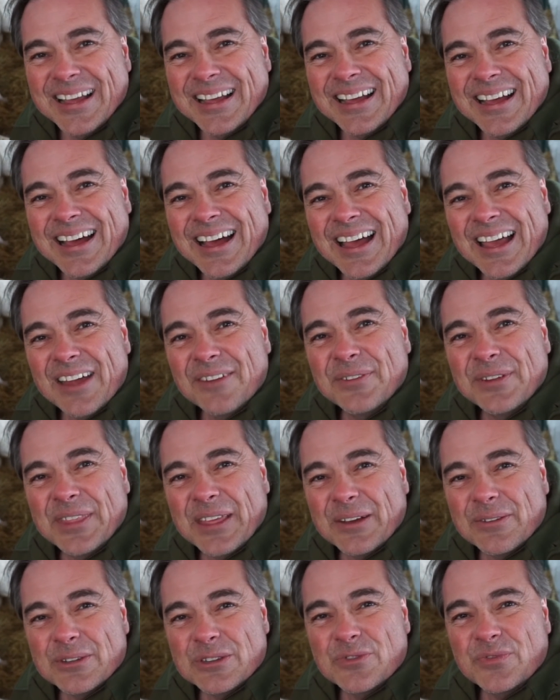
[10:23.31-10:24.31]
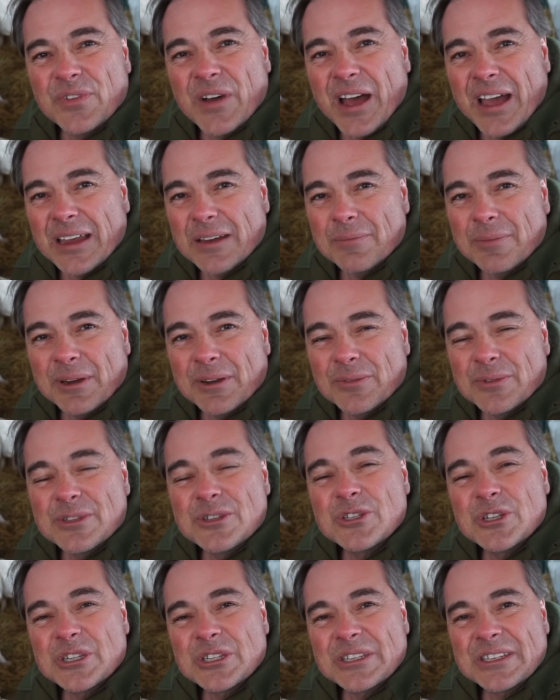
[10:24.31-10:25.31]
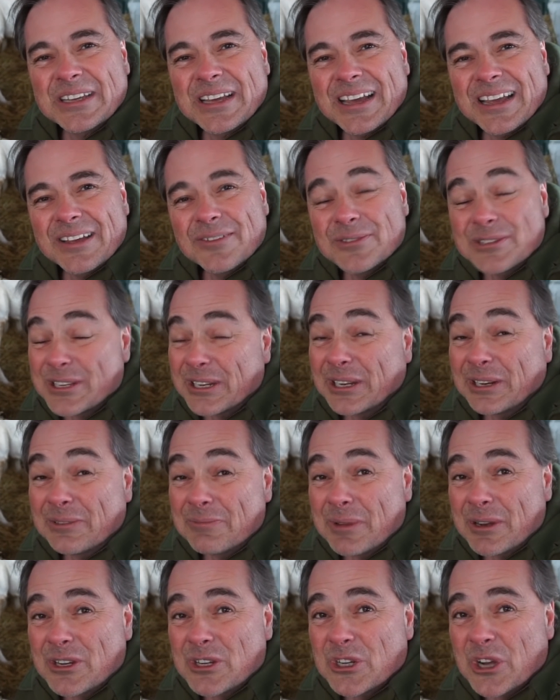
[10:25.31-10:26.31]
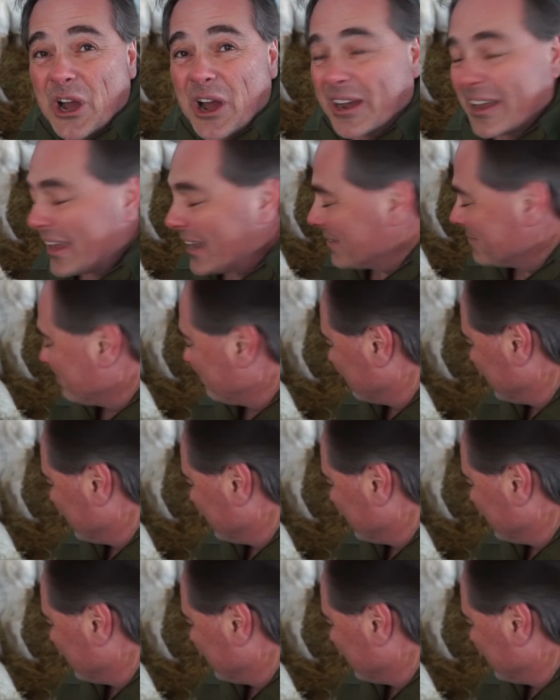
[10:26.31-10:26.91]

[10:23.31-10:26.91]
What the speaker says: Everything was fine, but it was just, it was a little bit shocking.